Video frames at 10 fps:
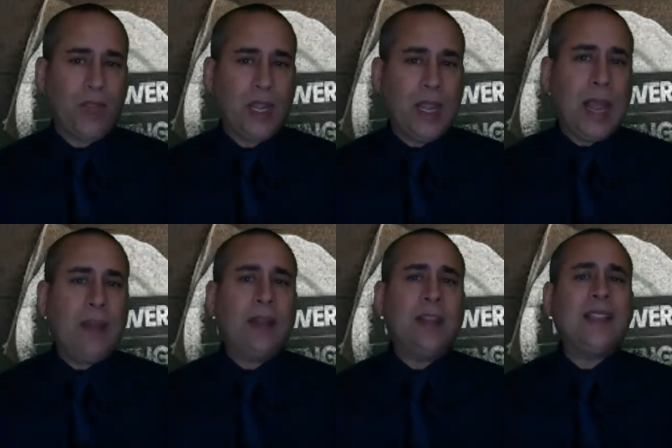
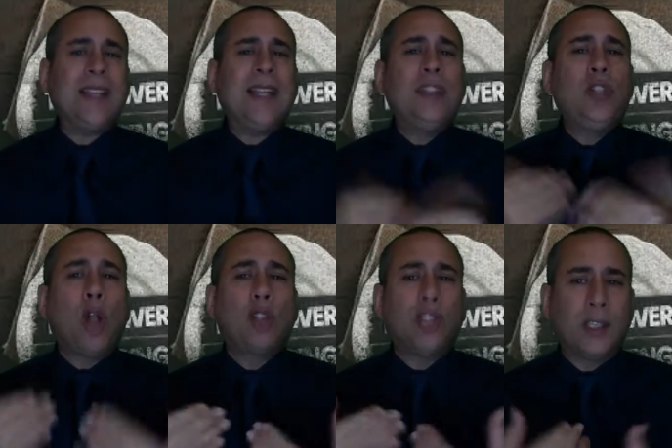and that this
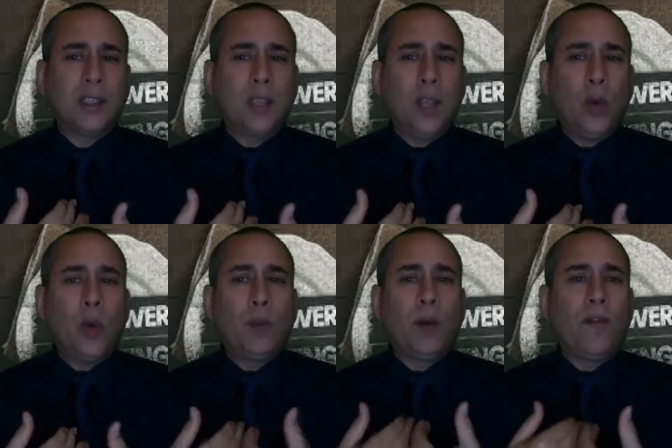indulgence
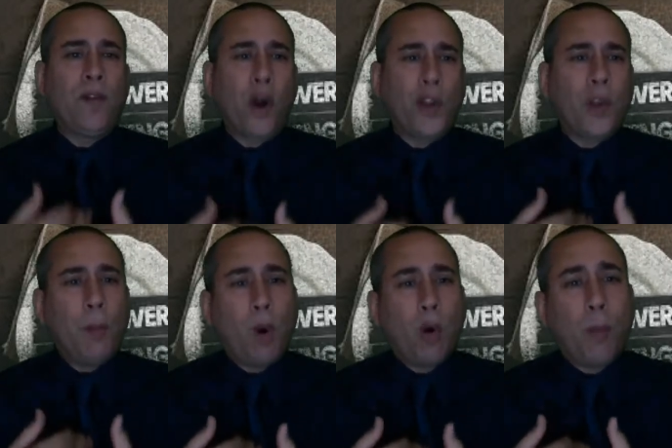would pervert the
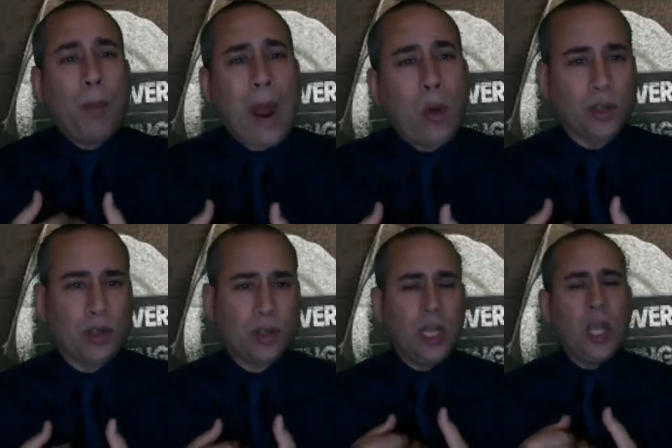moral
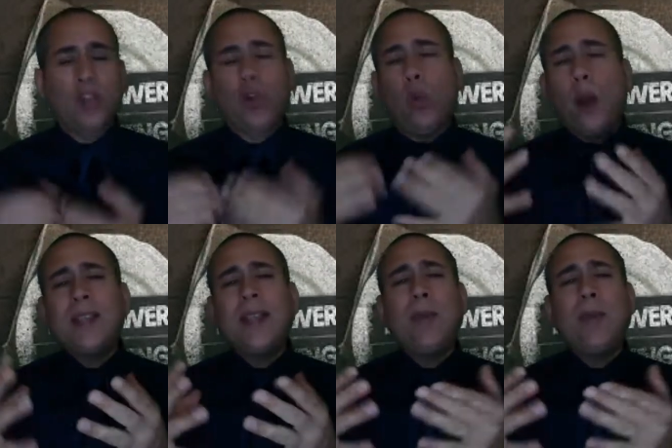powers. So, what
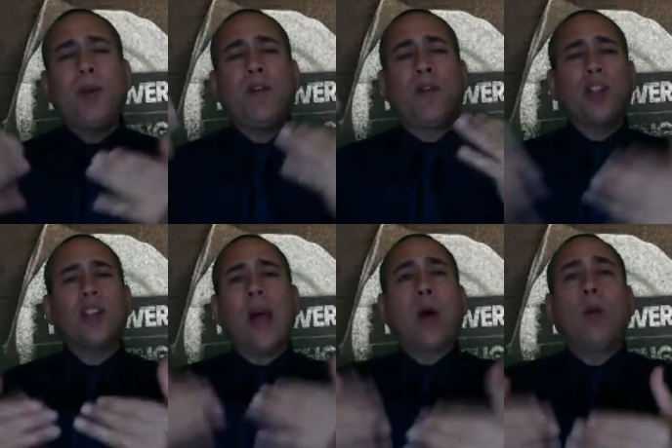is that
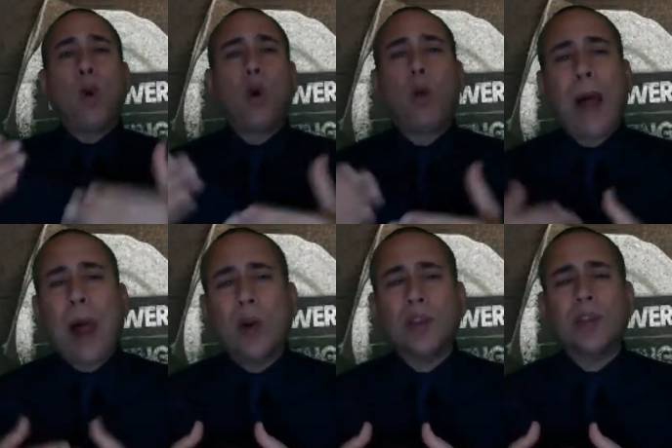perverts our moral
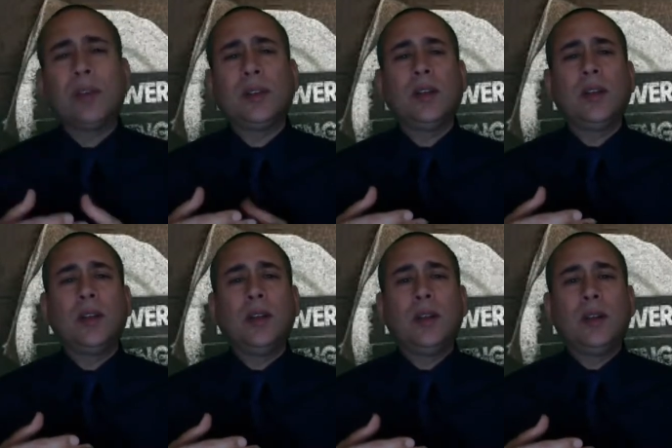powers?
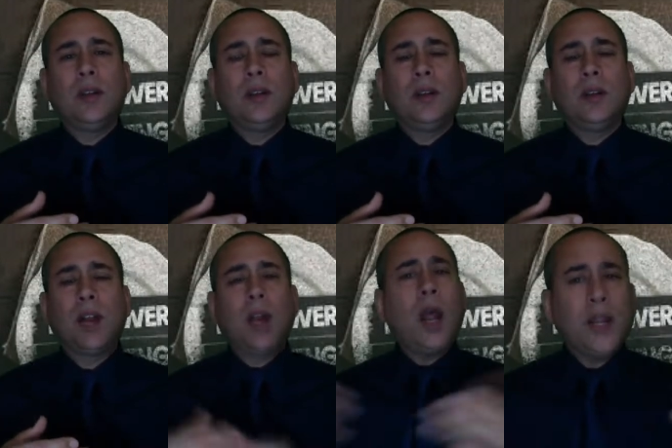
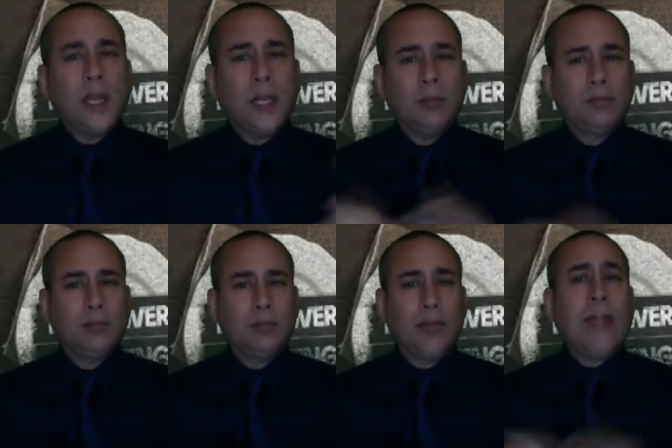Gluttony,
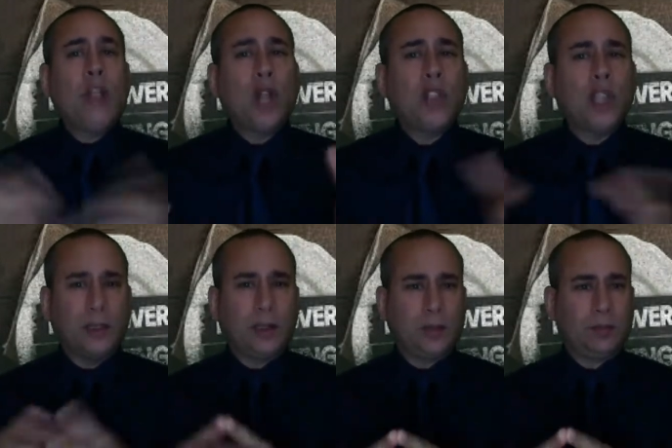
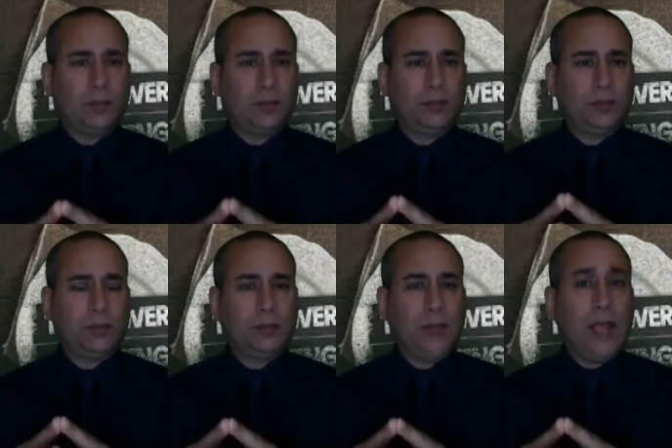indulgence
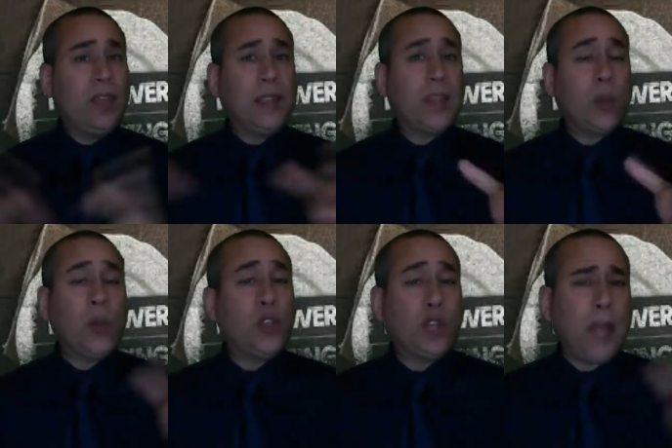in things that we
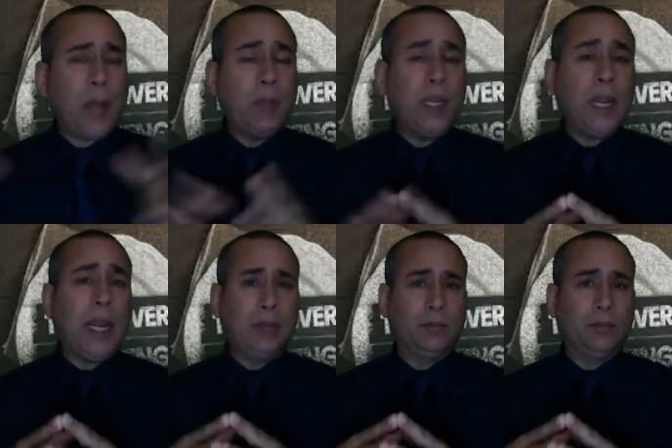should not be eating,